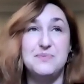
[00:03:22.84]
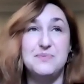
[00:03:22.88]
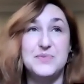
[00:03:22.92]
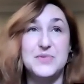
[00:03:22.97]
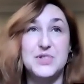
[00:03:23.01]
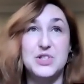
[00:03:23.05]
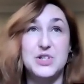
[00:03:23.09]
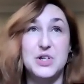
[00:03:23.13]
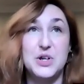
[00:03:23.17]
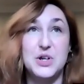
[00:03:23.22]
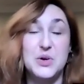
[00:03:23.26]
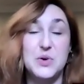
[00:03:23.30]

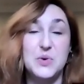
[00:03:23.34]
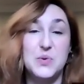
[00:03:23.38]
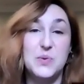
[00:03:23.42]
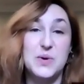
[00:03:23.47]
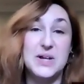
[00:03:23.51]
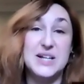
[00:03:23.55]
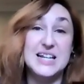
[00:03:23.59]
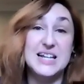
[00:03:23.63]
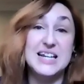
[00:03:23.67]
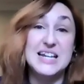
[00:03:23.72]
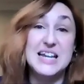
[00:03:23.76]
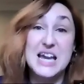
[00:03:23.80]
So when
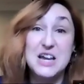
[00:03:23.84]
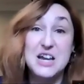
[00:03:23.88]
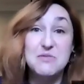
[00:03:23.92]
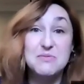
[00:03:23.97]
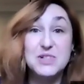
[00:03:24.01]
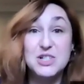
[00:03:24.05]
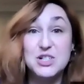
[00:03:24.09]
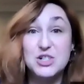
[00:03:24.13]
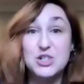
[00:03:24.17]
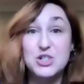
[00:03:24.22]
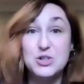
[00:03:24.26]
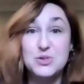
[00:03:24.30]
it came
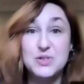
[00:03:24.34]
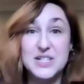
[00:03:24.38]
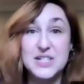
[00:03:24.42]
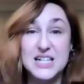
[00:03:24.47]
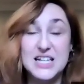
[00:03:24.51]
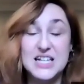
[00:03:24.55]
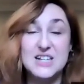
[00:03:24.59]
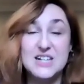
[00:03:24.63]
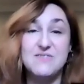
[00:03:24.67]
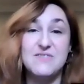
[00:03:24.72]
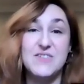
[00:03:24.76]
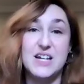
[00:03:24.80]
to choosing
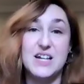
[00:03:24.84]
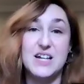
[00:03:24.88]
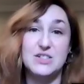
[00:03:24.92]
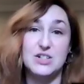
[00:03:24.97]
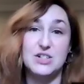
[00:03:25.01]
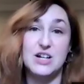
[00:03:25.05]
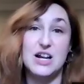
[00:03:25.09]
an advisor,